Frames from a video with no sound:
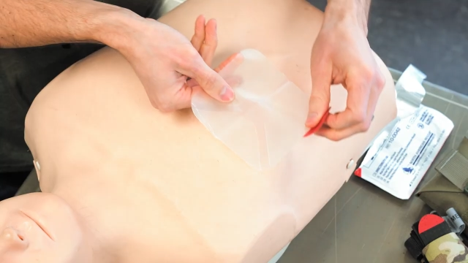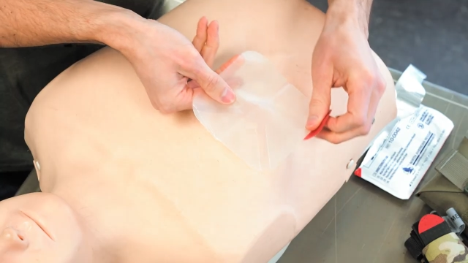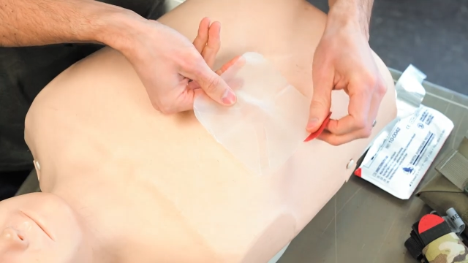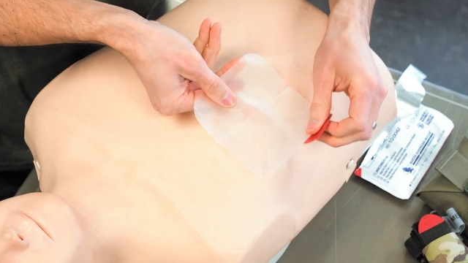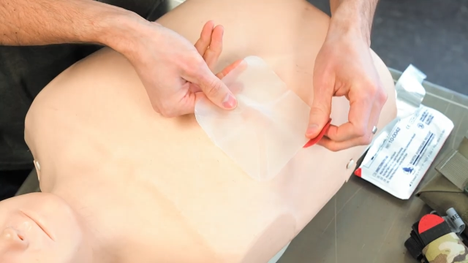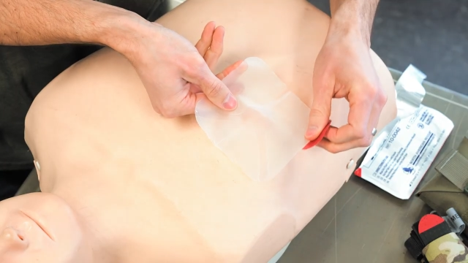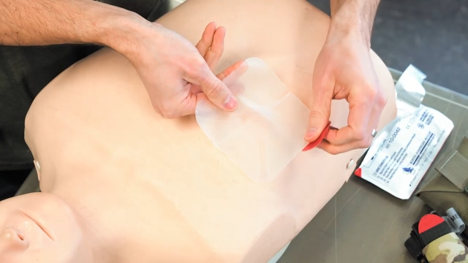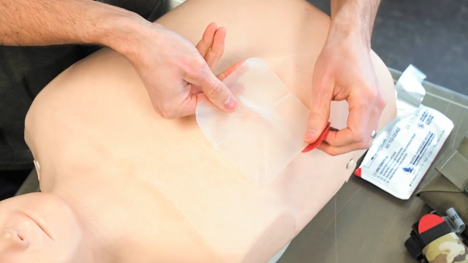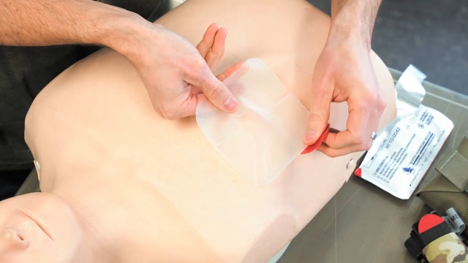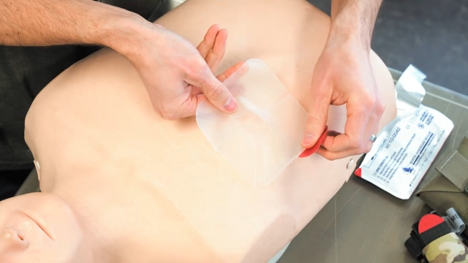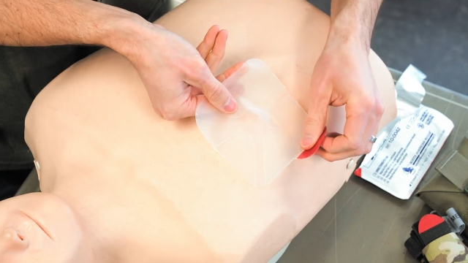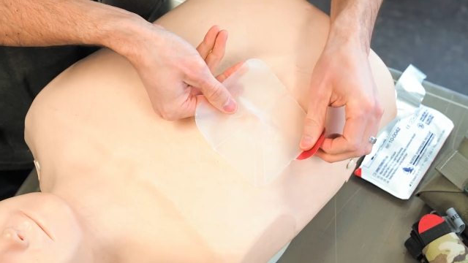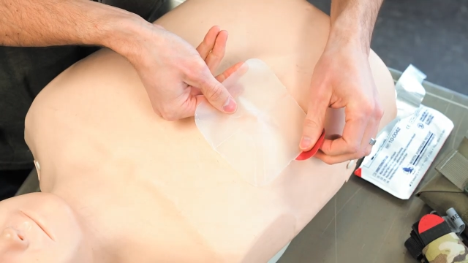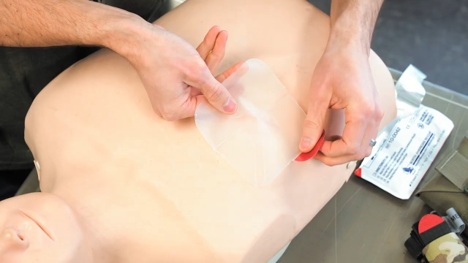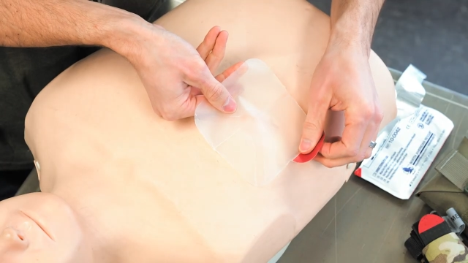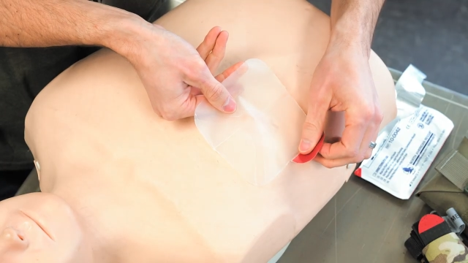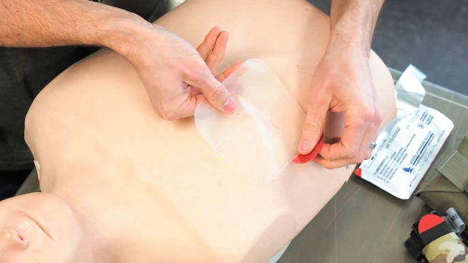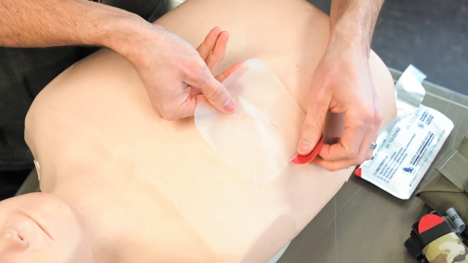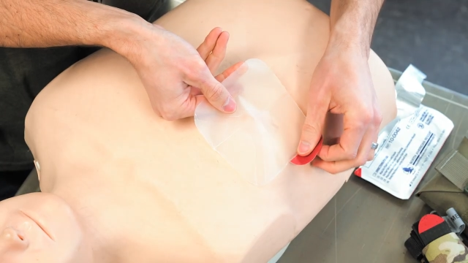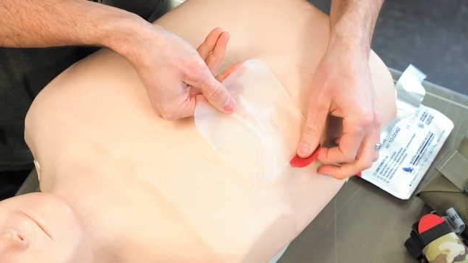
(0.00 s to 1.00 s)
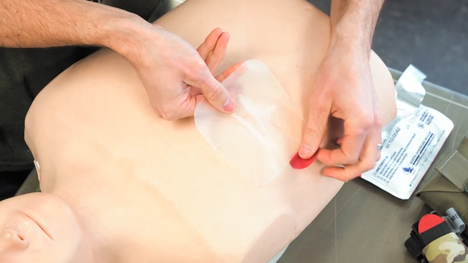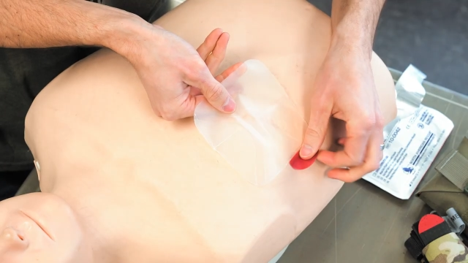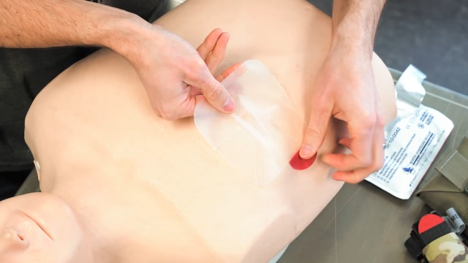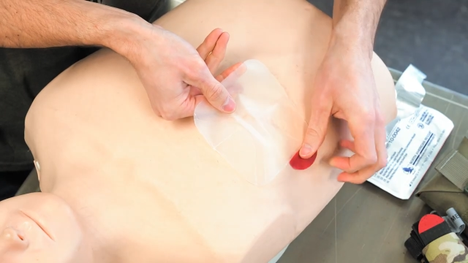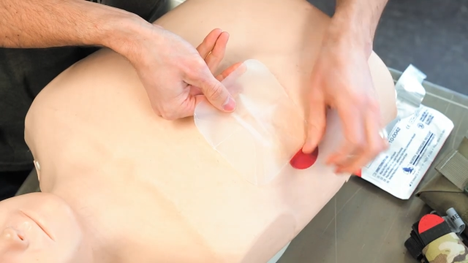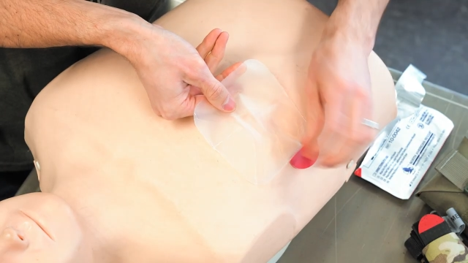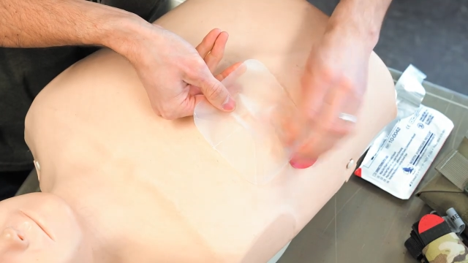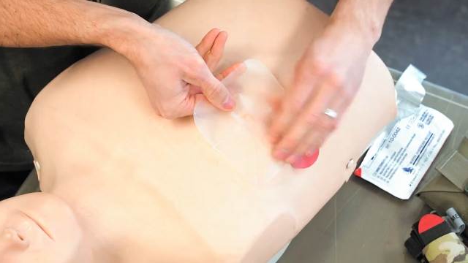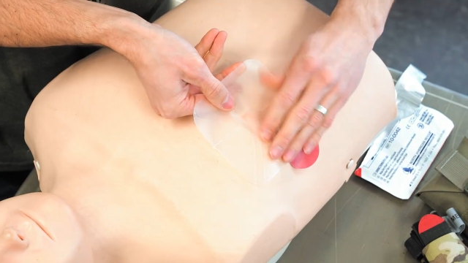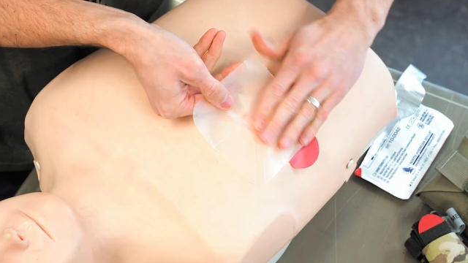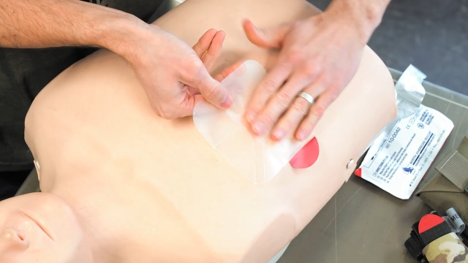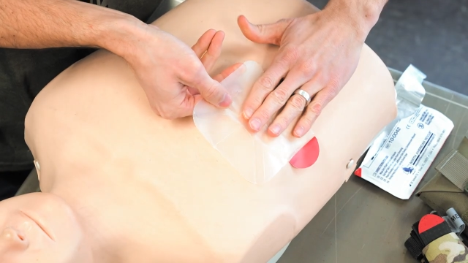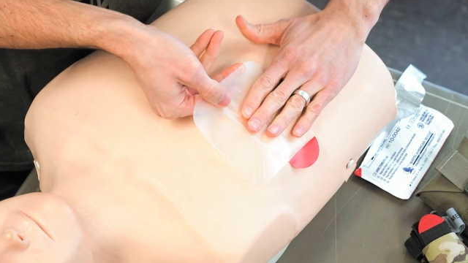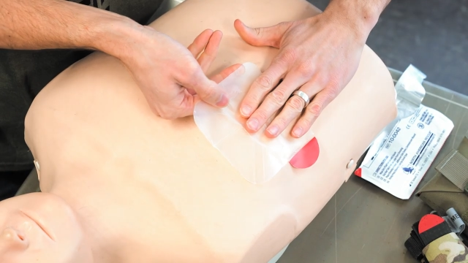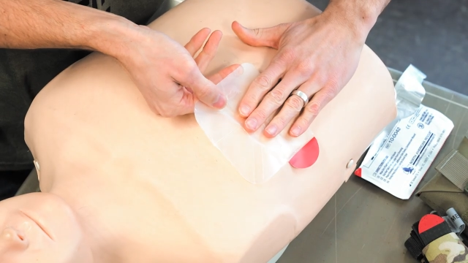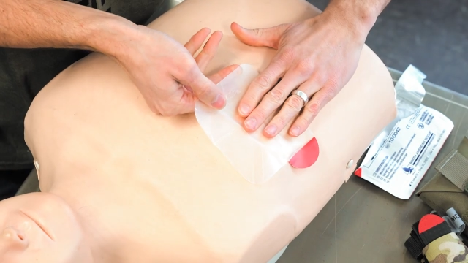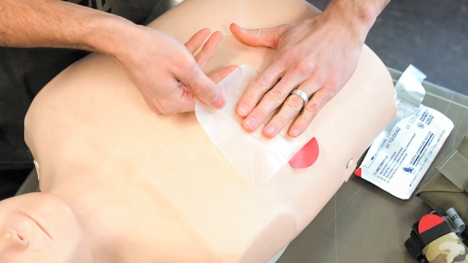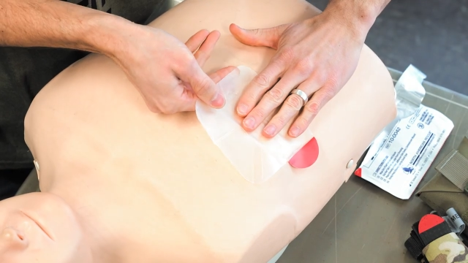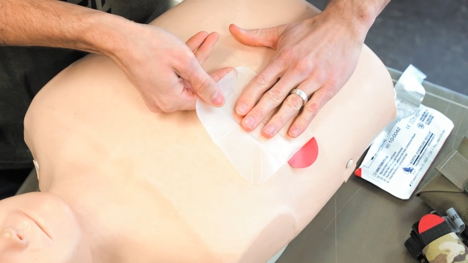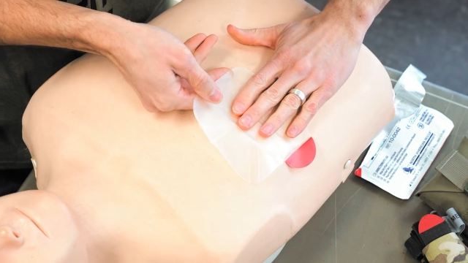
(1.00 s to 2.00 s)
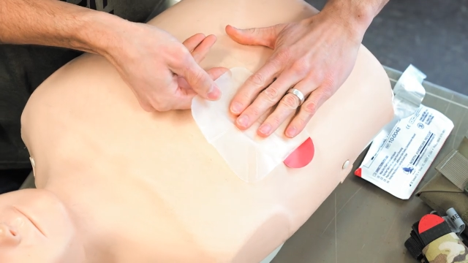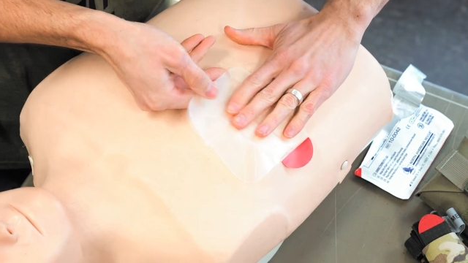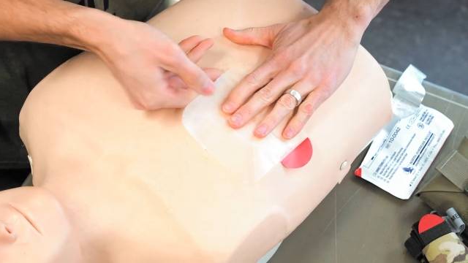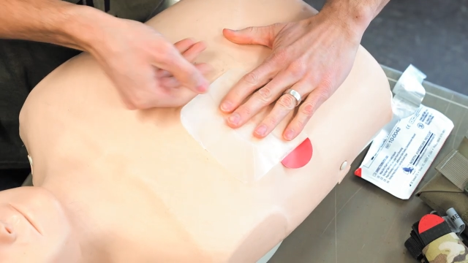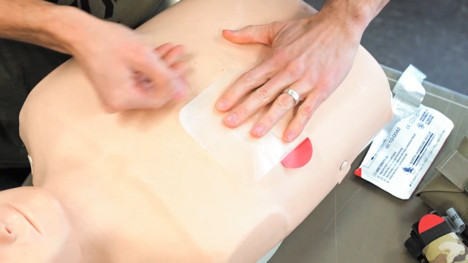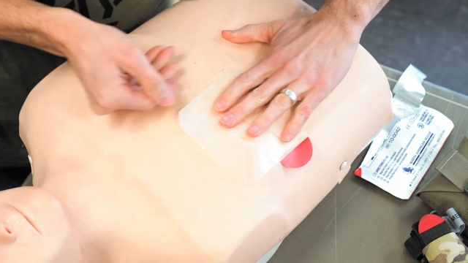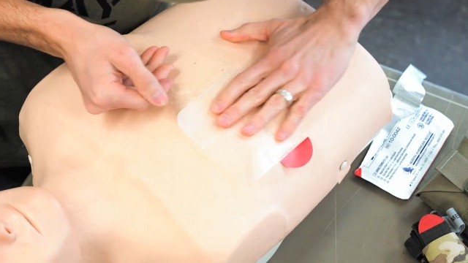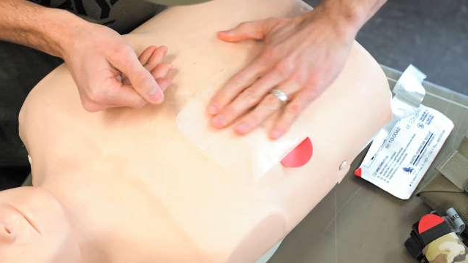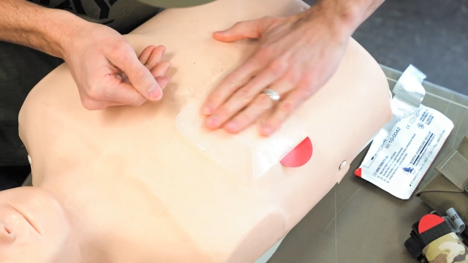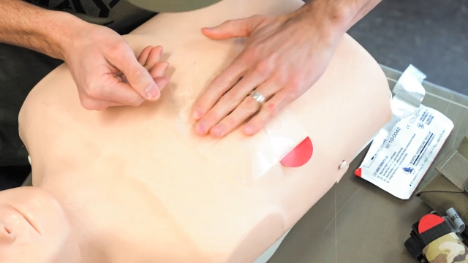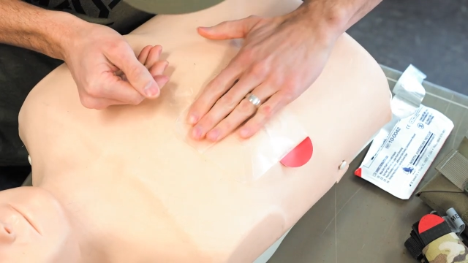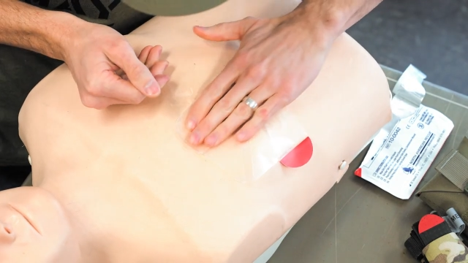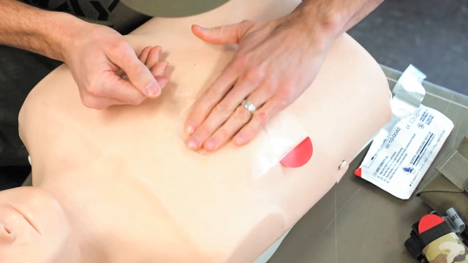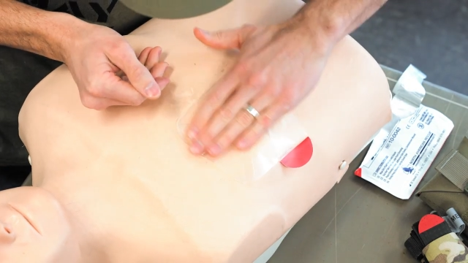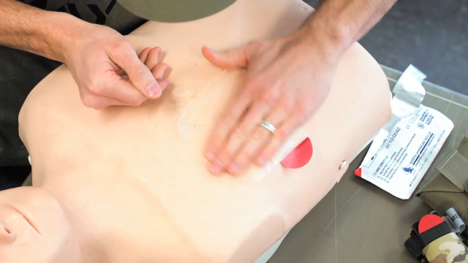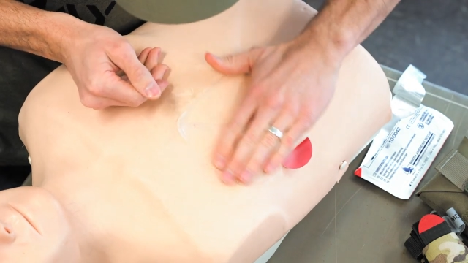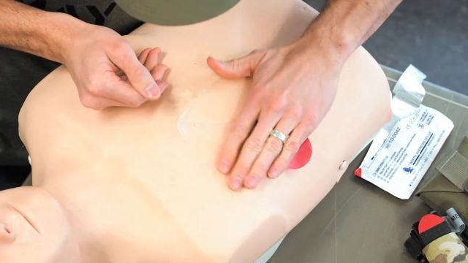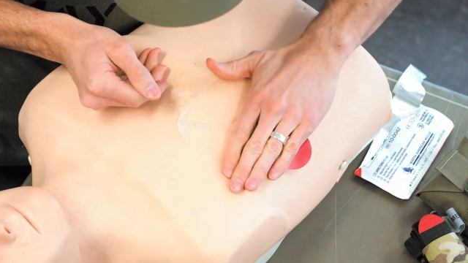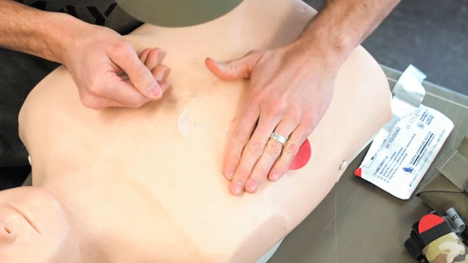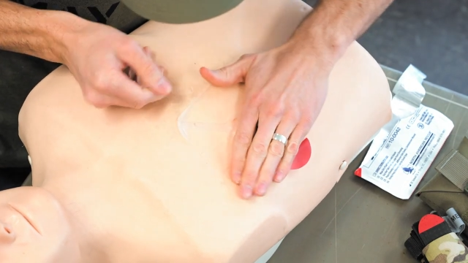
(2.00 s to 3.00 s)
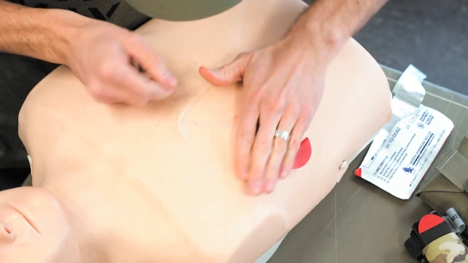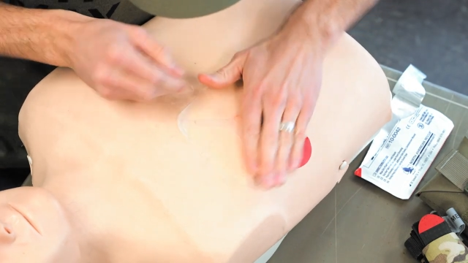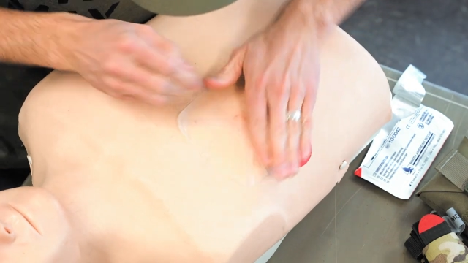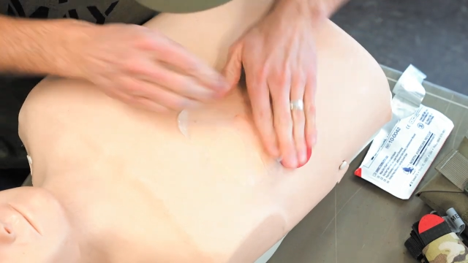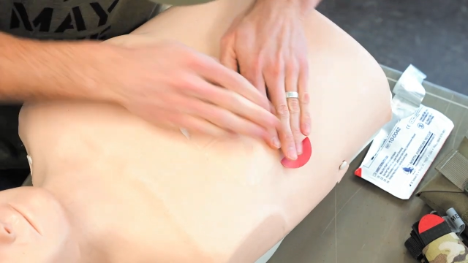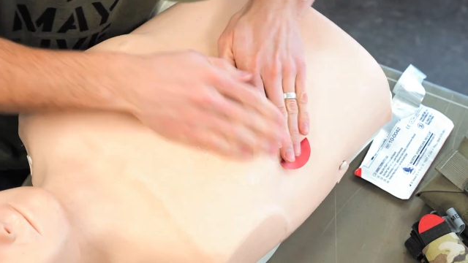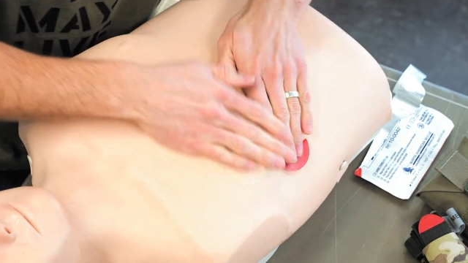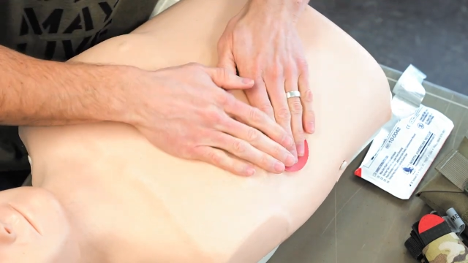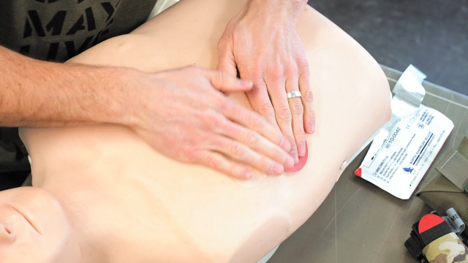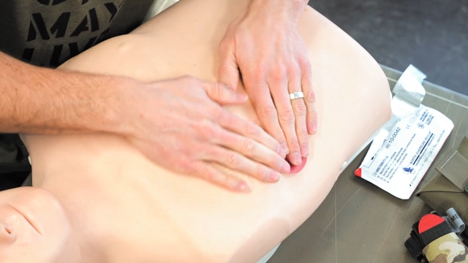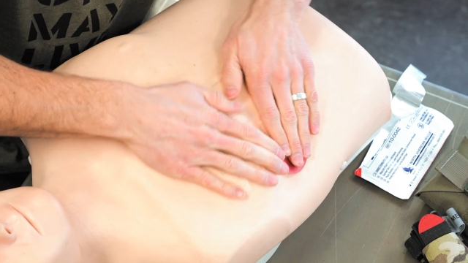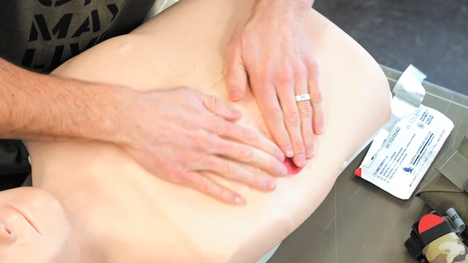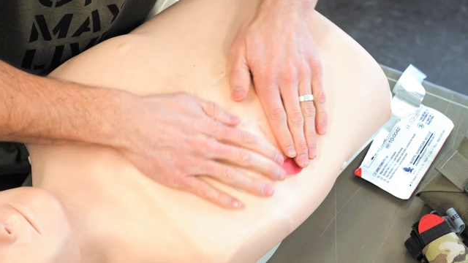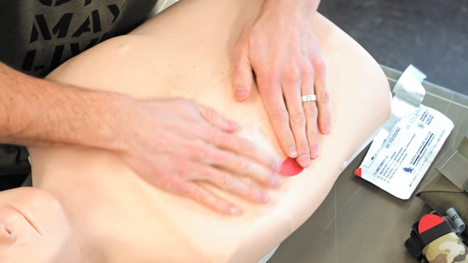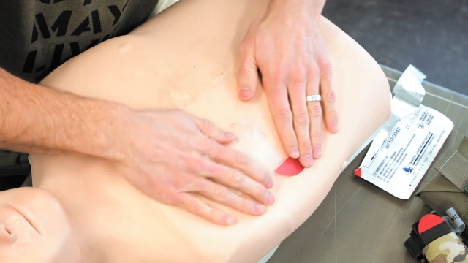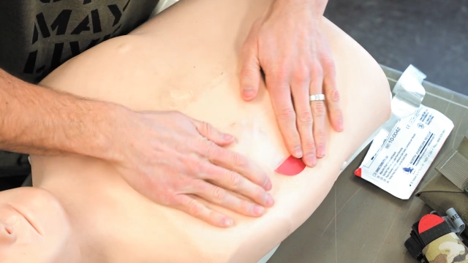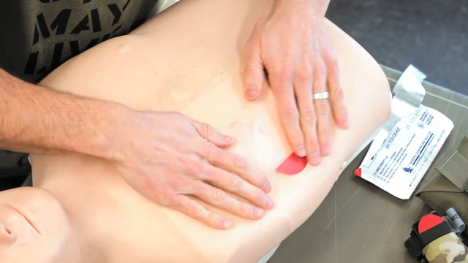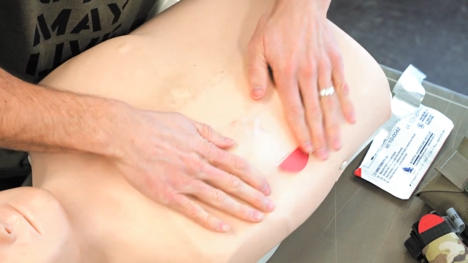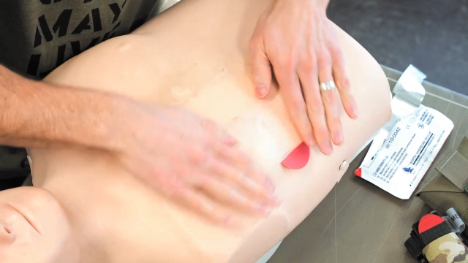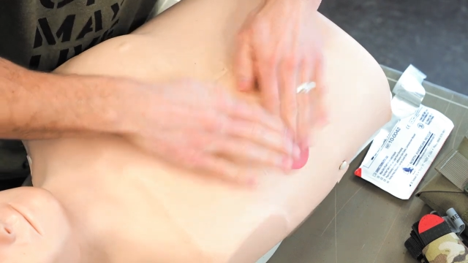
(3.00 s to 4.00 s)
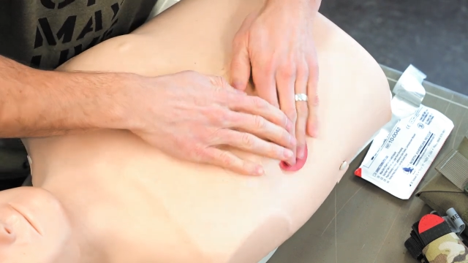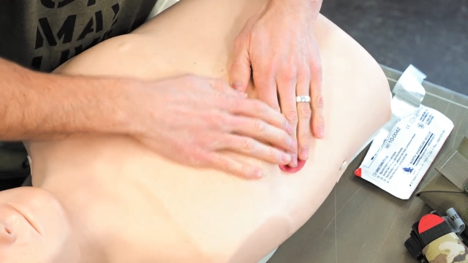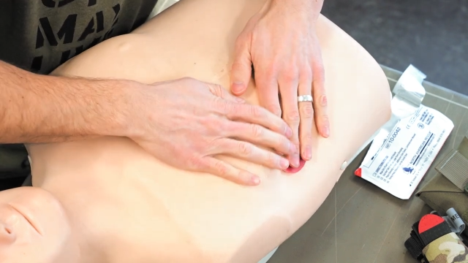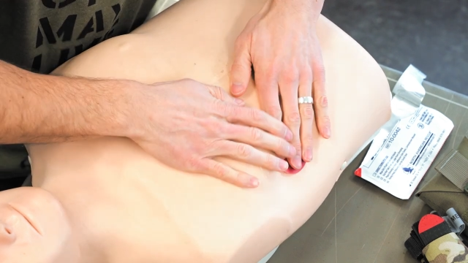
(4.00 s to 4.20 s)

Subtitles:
No face is visible, so there are no lips to read.